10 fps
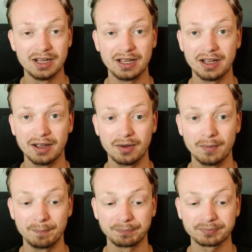
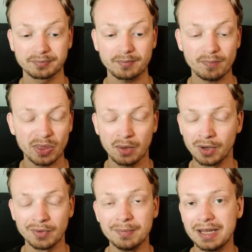
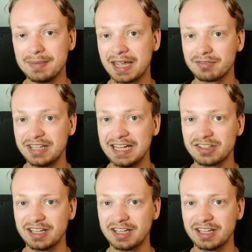where we maybe have data